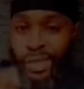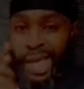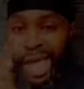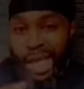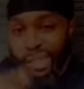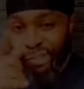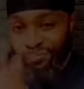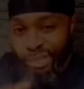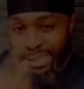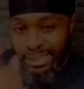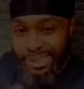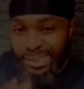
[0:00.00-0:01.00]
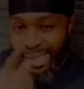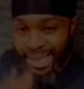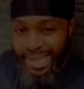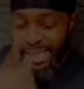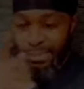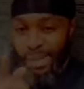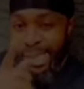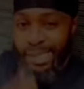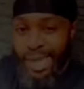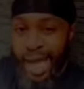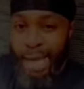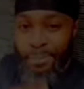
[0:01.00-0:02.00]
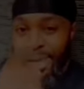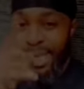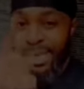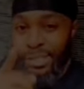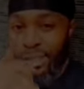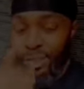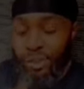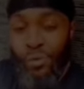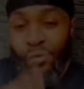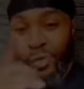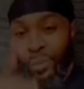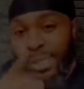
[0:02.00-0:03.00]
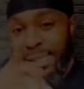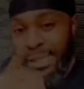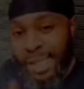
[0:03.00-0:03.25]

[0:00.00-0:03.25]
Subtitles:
Alan Millionaire, that's my guy, man. He's the truth. He wasn't